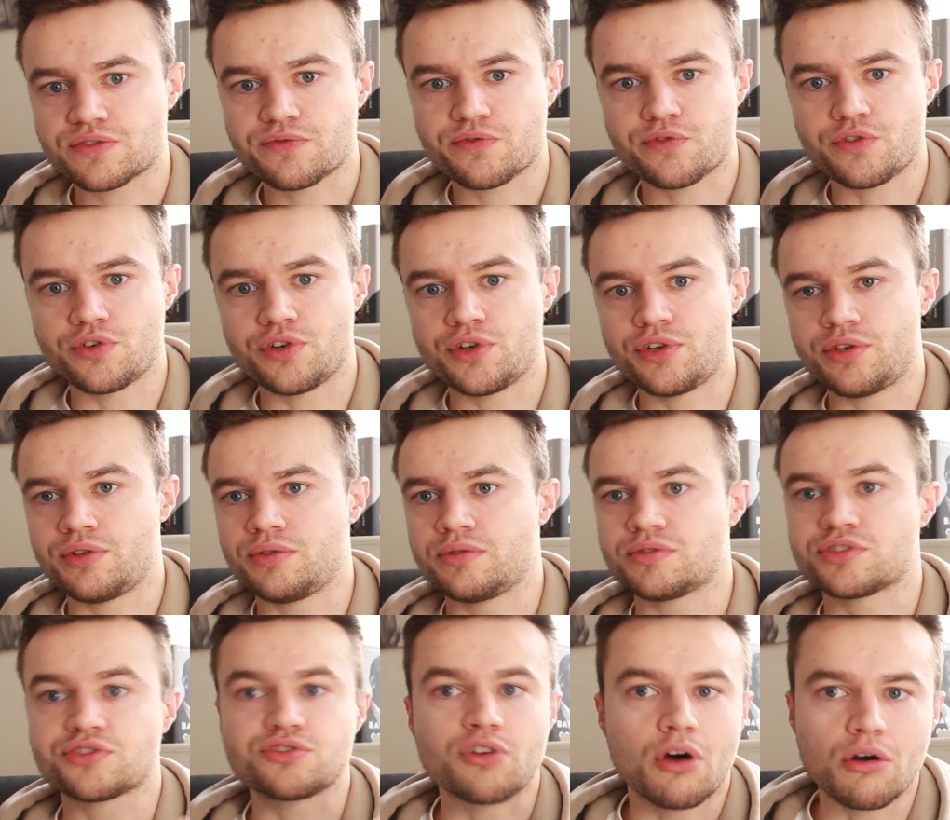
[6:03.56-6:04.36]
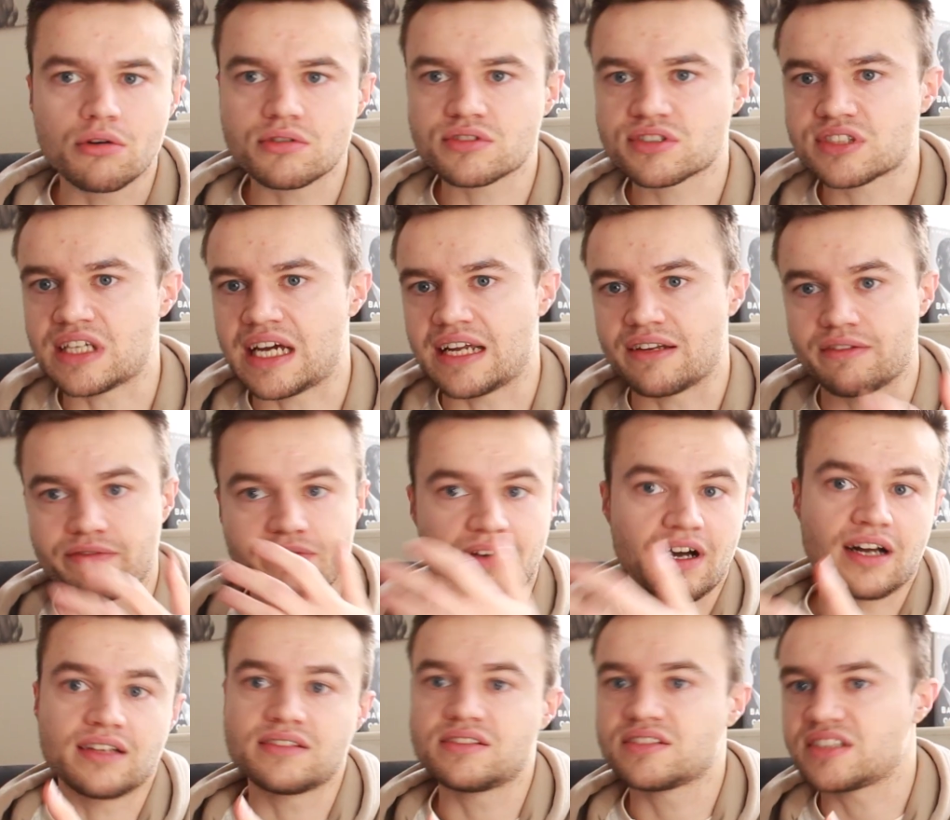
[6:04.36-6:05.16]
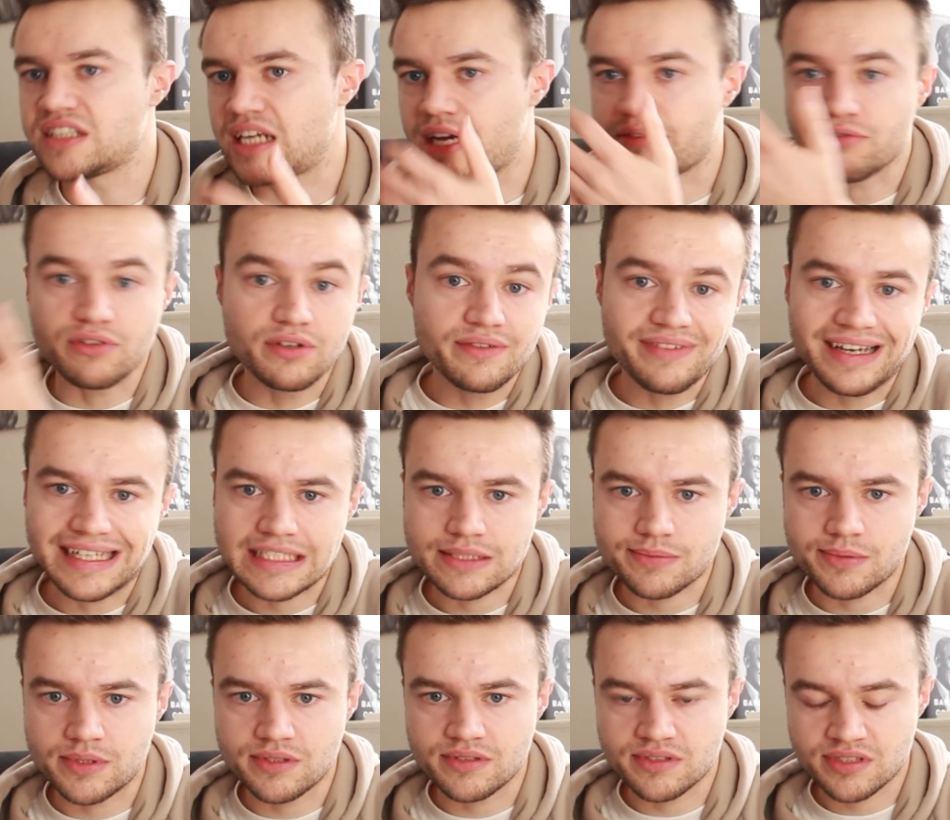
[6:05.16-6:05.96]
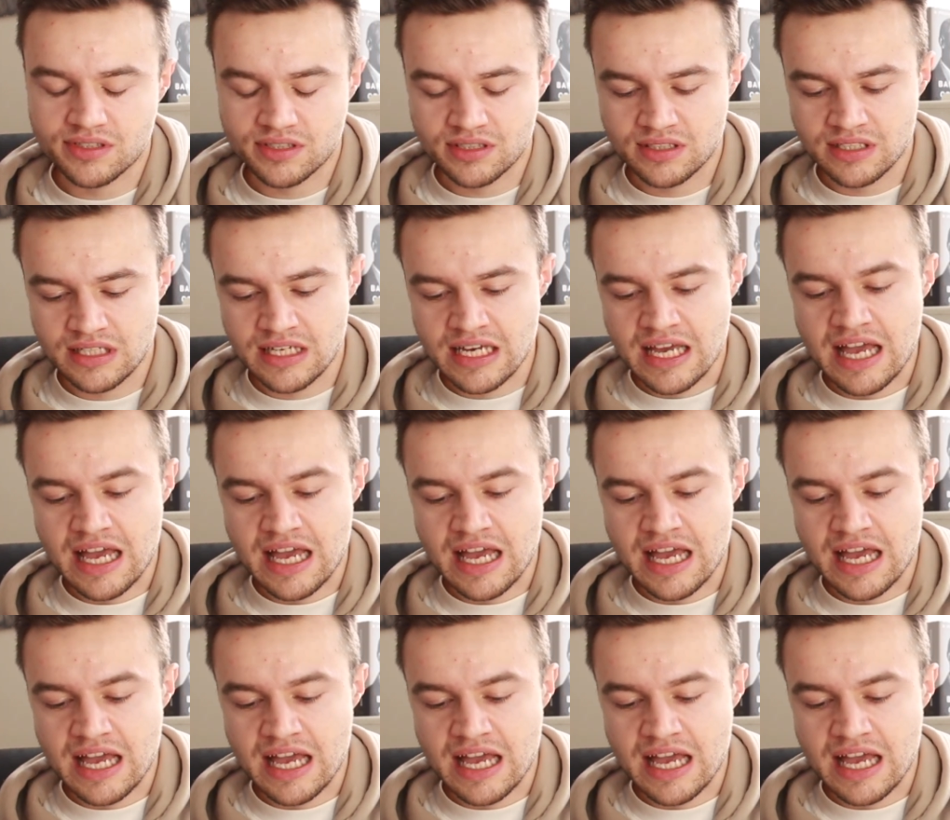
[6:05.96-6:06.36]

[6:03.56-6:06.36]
through stocks and funds and other investments.